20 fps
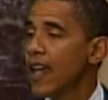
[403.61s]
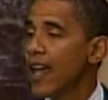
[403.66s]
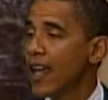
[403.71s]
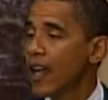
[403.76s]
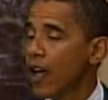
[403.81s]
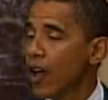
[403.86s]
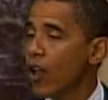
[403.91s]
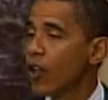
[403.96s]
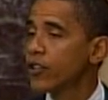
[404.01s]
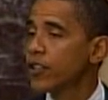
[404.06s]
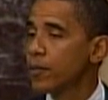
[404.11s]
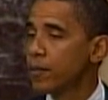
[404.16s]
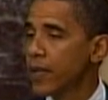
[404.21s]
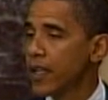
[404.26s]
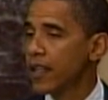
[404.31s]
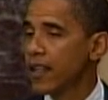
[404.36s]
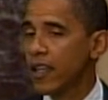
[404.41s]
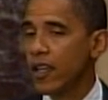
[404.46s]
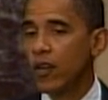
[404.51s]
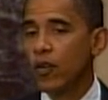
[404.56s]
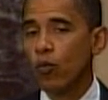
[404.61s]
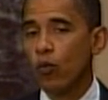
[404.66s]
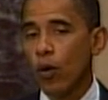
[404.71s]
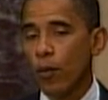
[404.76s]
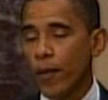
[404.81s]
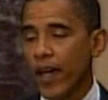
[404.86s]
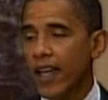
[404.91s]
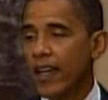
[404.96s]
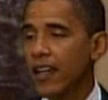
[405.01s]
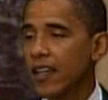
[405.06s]
and ultimately
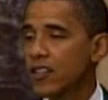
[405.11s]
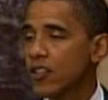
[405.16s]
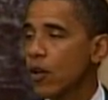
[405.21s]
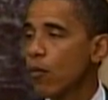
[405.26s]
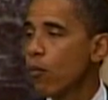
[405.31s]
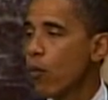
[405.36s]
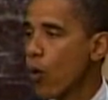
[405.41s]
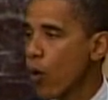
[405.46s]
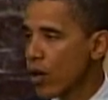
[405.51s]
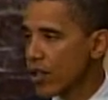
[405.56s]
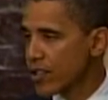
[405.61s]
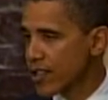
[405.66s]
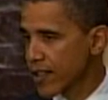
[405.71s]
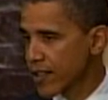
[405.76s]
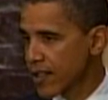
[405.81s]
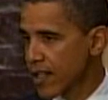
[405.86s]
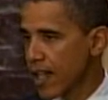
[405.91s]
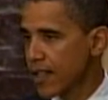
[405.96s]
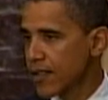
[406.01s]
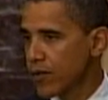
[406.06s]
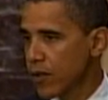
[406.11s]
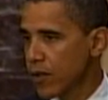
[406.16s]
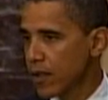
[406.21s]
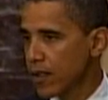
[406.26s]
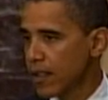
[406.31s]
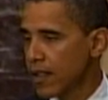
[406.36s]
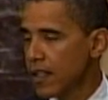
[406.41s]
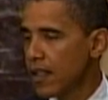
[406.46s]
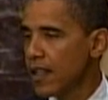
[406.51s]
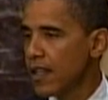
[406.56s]
will make us more
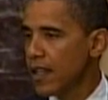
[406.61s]
successful